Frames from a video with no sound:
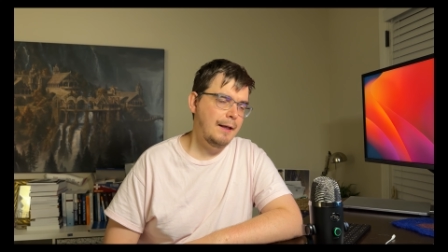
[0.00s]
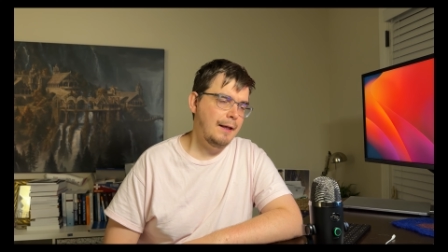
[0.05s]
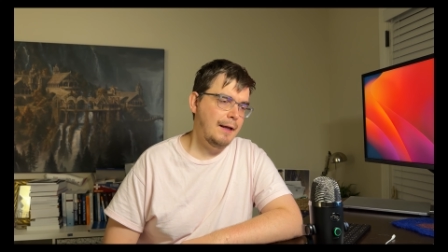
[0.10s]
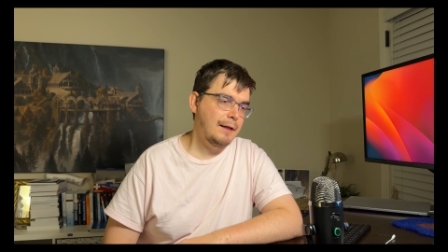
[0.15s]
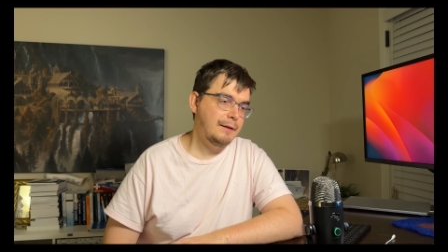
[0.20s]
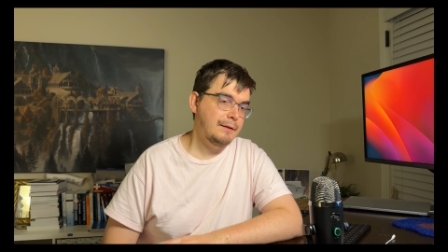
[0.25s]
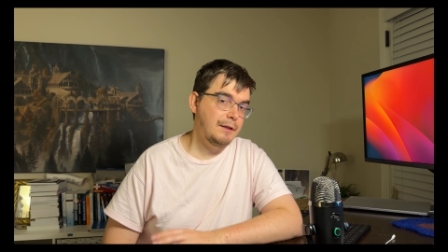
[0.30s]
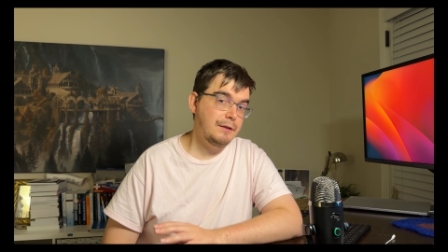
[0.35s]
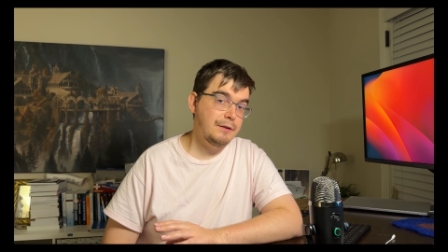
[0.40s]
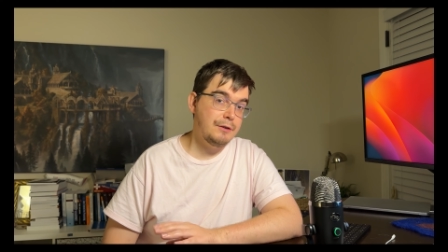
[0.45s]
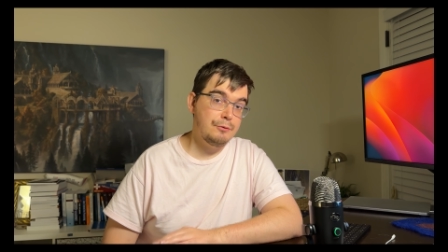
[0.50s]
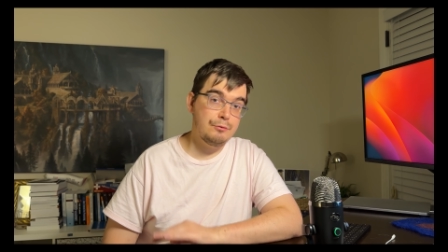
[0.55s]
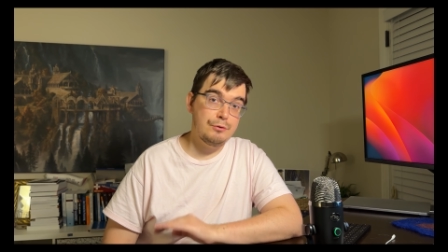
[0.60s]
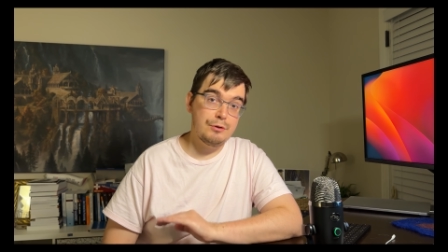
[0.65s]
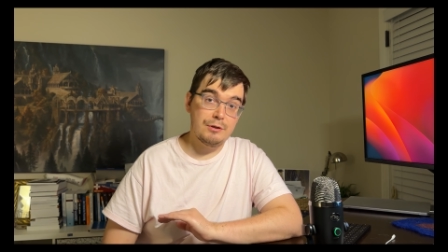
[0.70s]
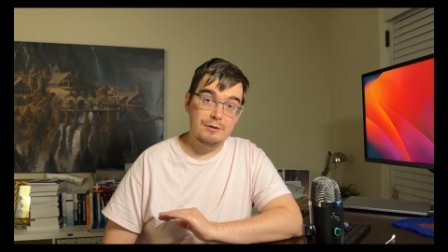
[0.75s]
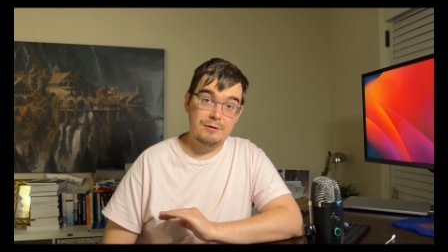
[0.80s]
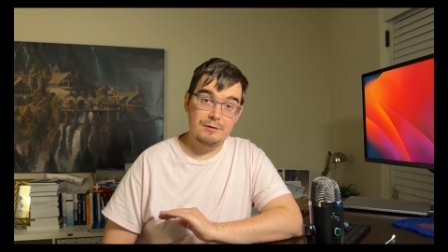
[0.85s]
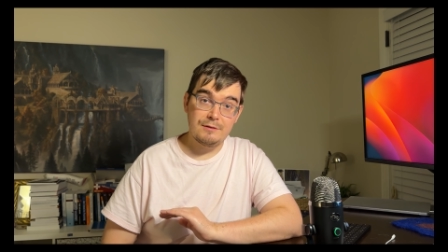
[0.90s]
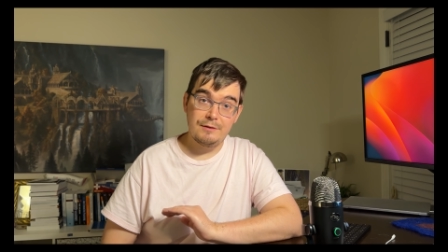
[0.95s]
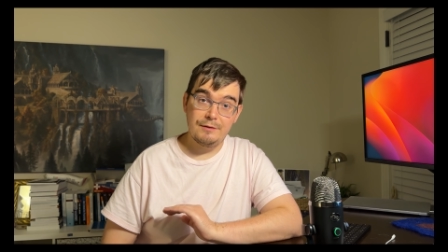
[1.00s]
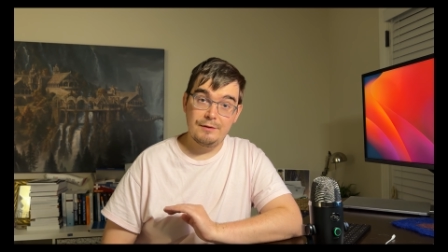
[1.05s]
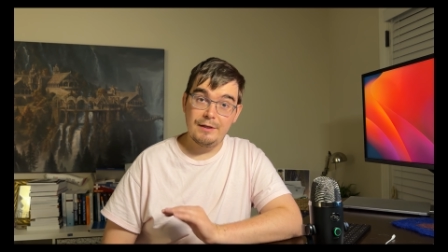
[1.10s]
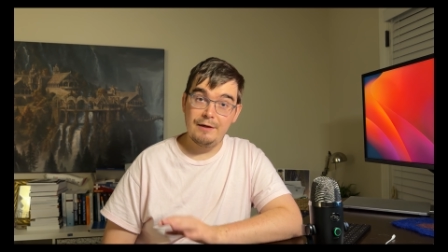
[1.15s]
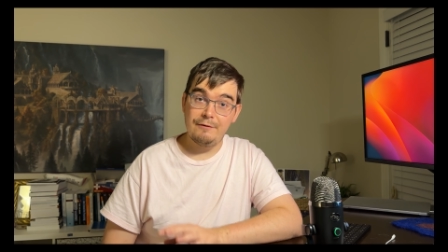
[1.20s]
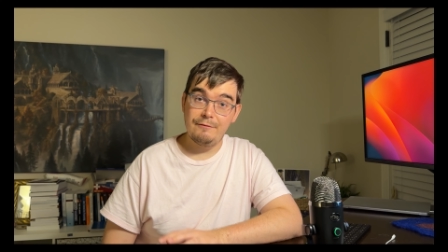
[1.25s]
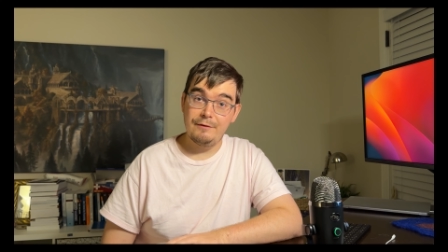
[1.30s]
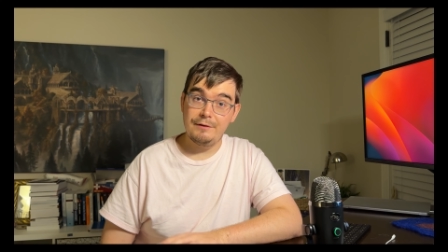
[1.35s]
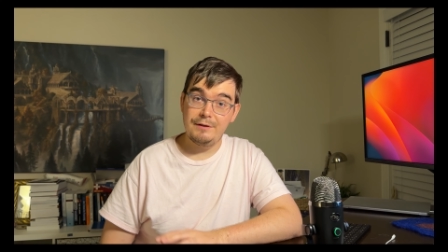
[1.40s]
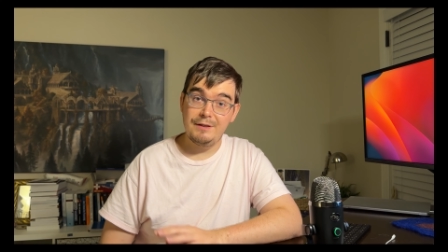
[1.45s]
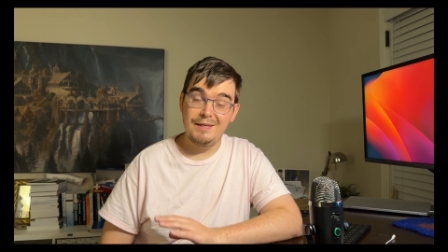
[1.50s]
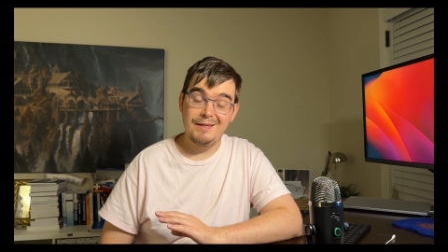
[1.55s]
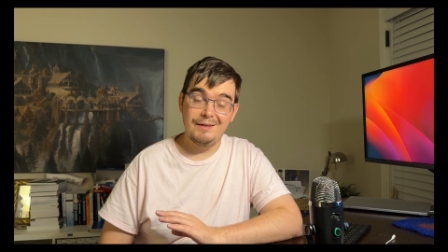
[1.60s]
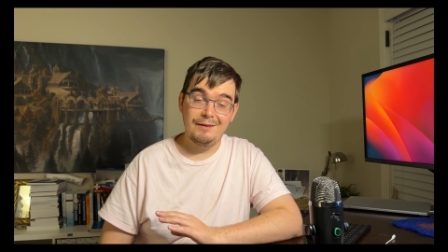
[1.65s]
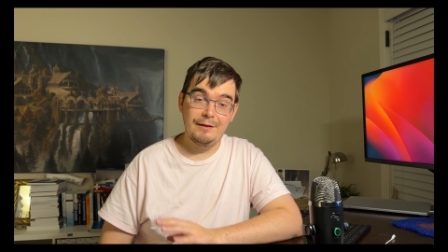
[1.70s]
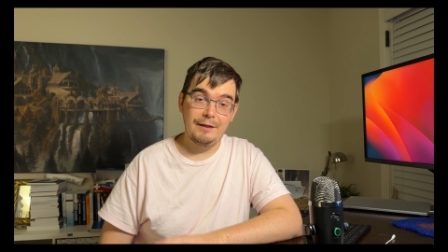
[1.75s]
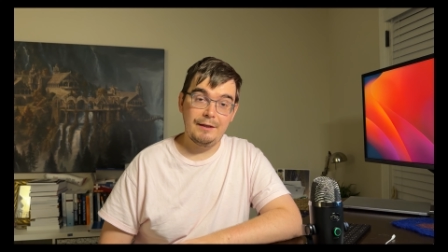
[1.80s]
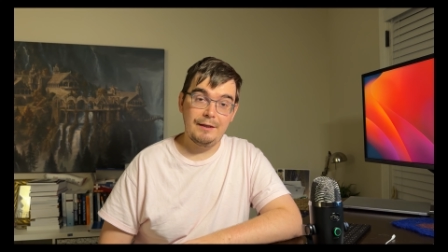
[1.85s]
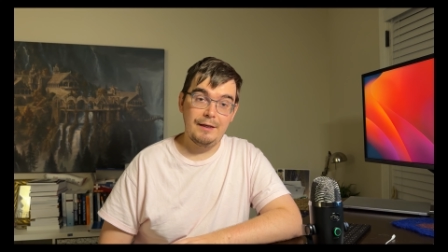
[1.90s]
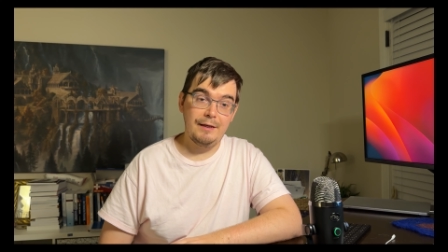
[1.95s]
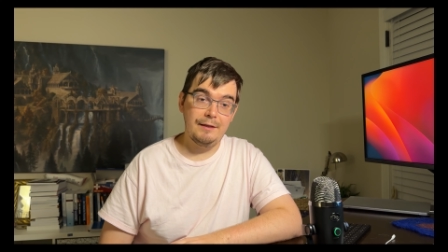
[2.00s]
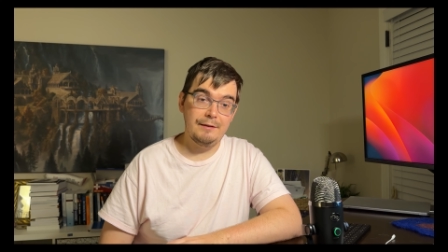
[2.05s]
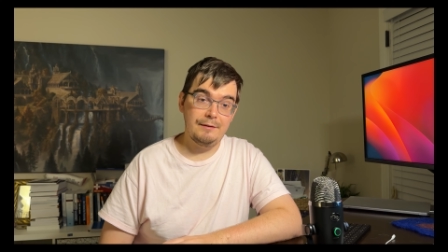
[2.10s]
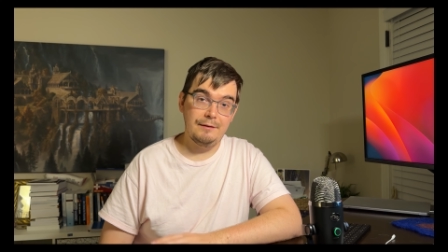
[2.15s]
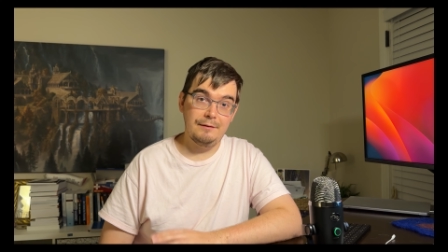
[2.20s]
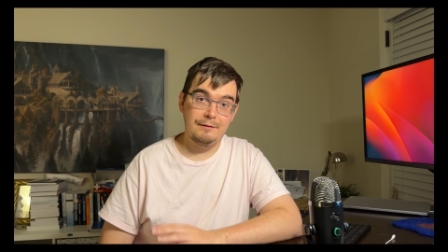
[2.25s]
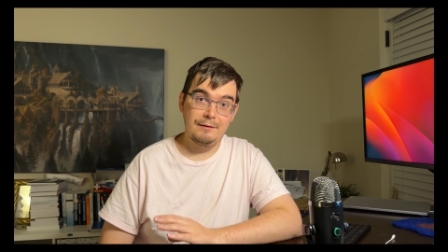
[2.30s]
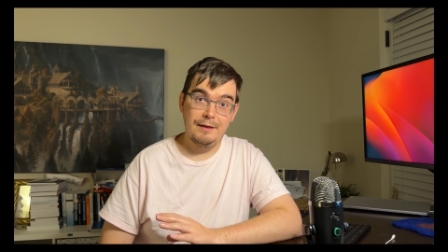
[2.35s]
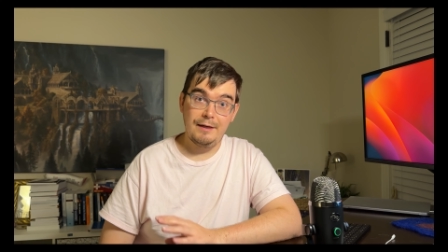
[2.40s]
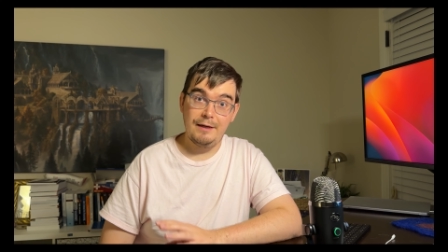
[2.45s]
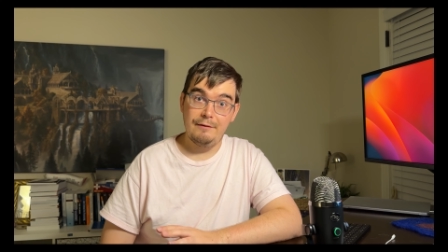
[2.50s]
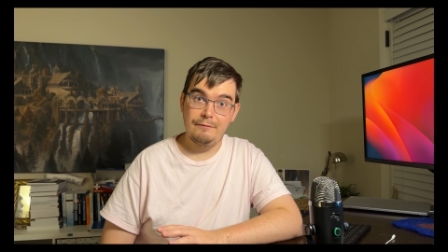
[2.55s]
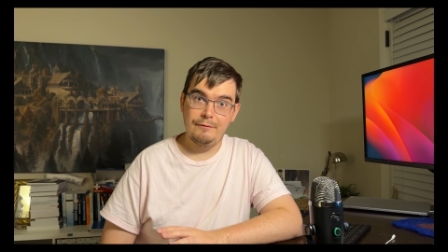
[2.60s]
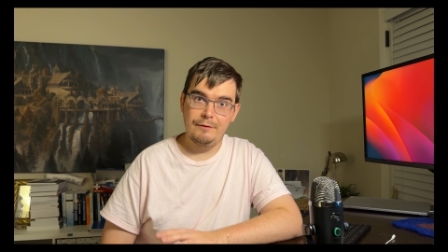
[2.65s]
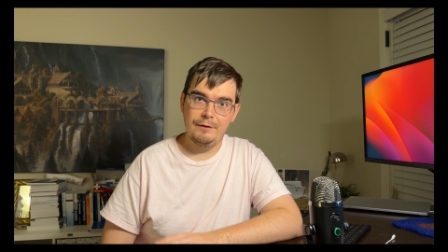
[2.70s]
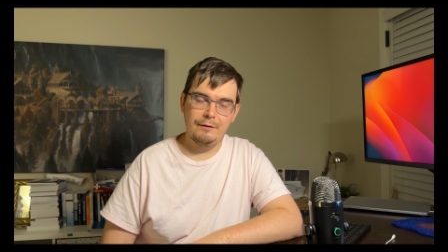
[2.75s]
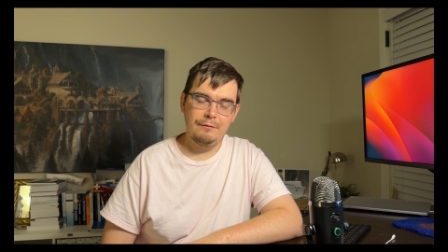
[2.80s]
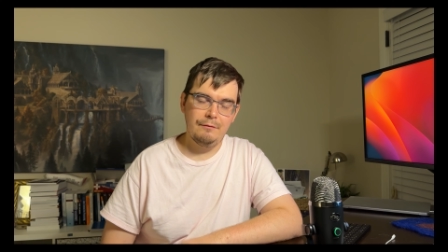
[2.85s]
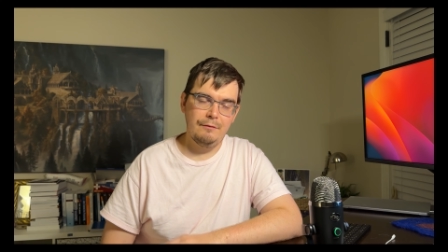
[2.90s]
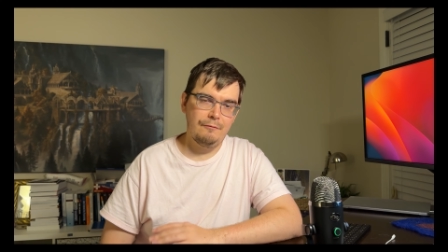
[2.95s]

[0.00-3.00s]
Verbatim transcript: and then you just never deallocate it ever